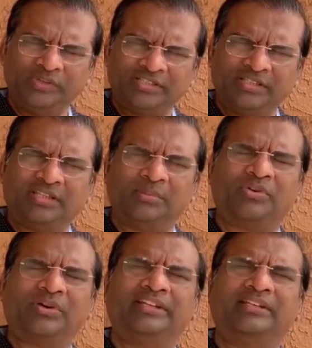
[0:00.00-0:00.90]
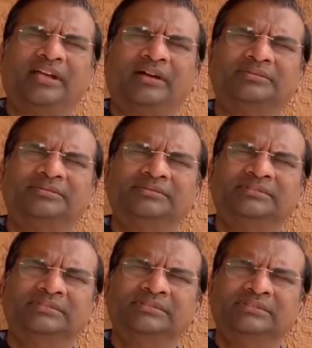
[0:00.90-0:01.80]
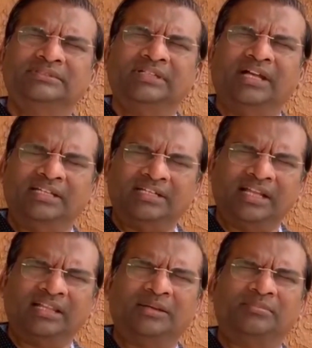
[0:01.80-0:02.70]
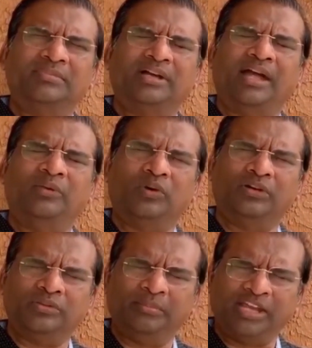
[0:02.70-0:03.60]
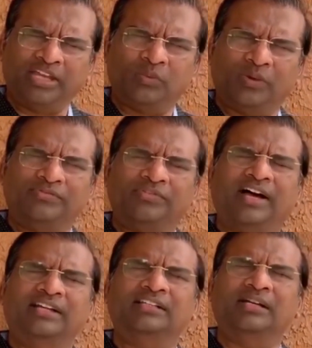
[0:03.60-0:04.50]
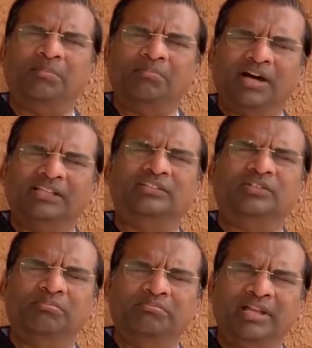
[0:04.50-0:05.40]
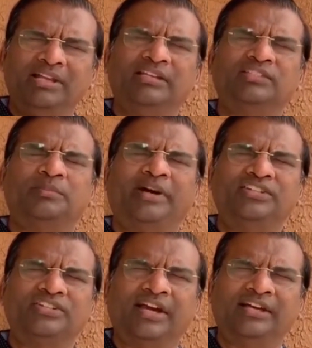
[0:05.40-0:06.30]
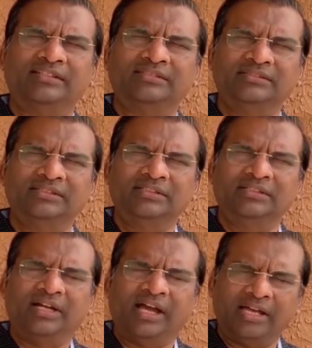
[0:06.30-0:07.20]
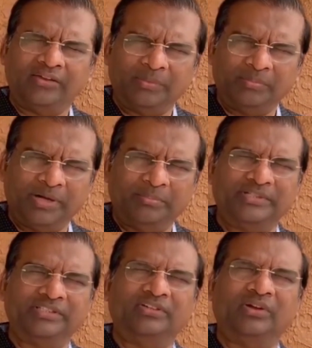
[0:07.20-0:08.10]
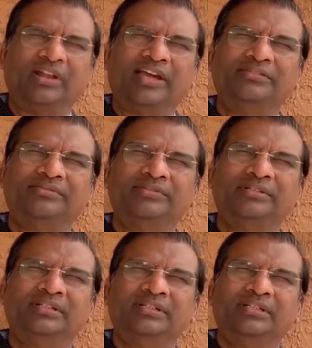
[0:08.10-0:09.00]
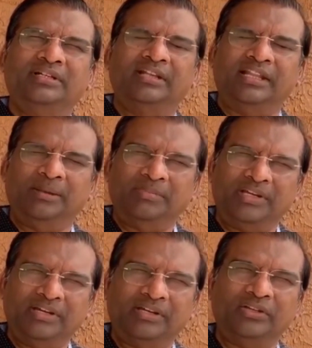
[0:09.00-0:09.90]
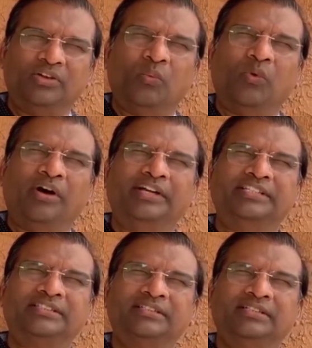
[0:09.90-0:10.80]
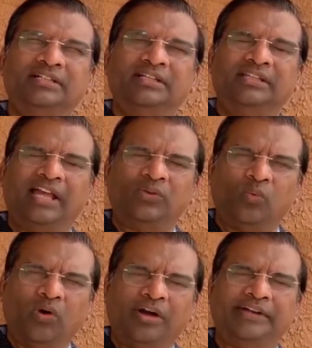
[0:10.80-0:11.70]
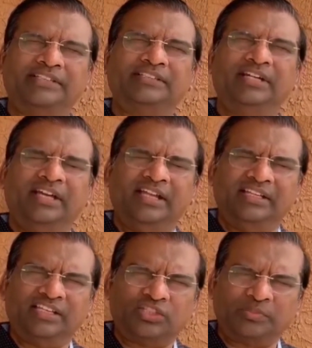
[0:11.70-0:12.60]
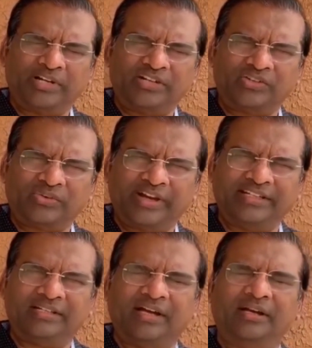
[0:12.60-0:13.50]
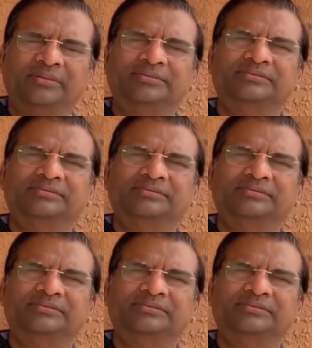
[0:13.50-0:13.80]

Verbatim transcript: visit them right now and tell them, "I want to make you a father, a mother to millions, my child. I have a purpose in your life." Let them hear your voice, that voice in their spirit right now,